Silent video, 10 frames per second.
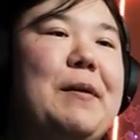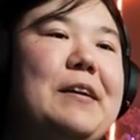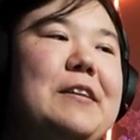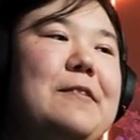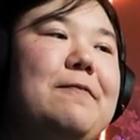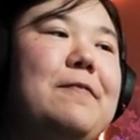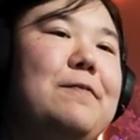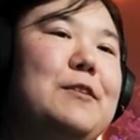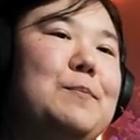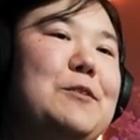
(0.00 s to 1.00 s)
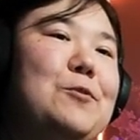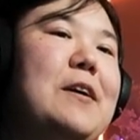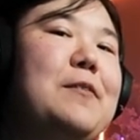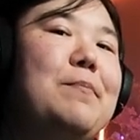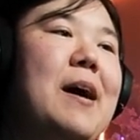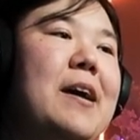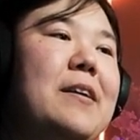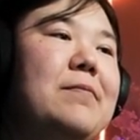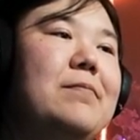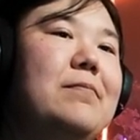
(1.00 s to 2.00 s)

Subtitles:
Like, he was betrayed by